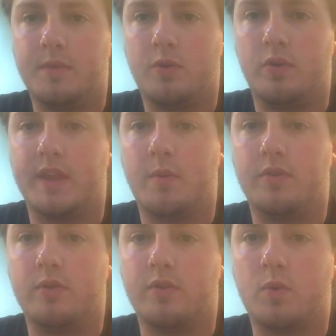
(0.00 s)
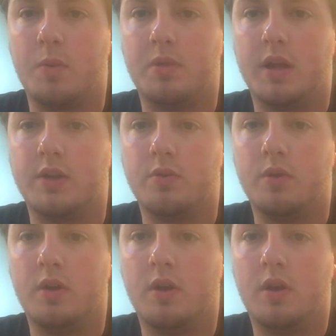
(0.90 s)
Hold it that way so it doesn't quite blind you,
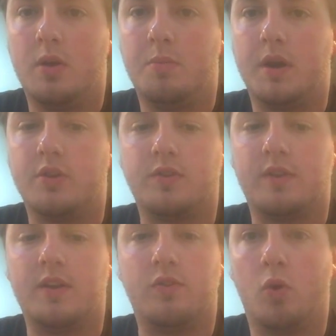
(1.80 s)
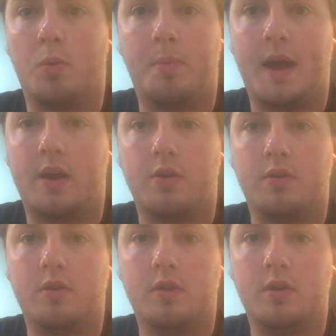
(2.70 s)
but it's just in its normal
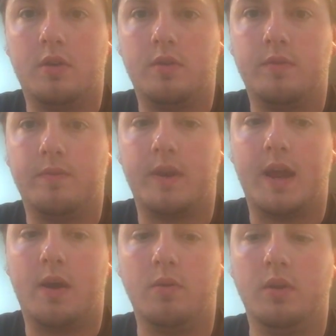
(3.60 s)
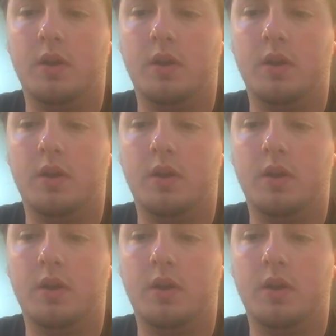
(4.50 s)
pattern for now.